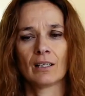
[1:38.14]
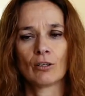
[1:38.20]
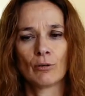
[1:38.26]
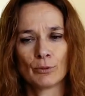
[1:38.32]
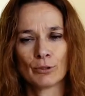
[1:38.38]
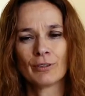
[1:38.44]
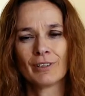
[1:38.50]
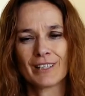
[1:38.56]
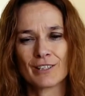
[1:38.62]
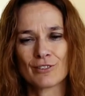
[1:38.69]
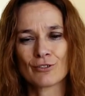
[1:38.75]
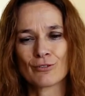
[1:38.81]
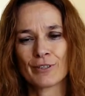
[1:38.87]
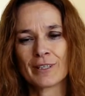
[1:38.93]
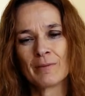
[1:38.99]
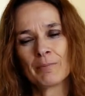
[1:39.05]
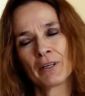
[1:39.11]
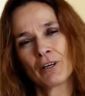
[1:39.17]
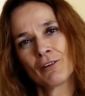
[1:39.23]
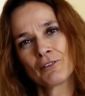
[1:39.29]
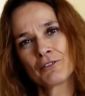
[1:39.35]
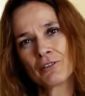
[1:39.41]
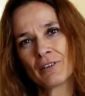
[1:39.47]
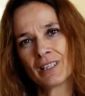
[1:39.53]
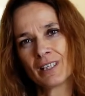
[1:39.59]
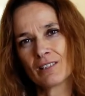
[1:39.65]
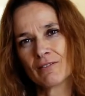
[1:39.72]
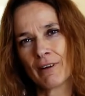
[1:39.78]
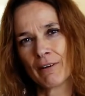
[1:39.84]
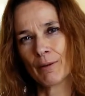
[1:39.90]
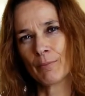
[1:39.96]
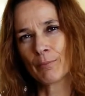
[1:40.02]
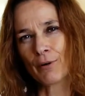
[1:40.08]
communal history, but also in its
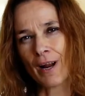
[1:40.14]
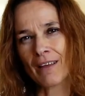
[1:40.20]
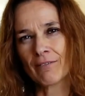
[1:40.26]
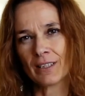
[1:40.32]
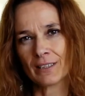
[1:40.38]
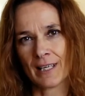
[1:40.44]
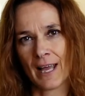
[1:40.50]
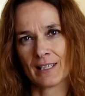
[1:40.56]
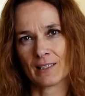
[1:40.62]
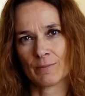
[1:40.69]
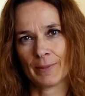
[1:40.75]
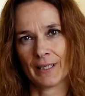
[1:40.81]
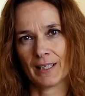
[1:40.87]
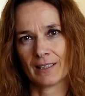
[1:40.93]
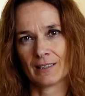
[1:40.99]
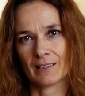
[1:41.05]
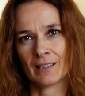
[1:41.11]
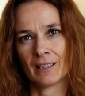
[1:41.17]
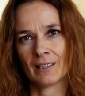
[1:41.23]
very private aspects,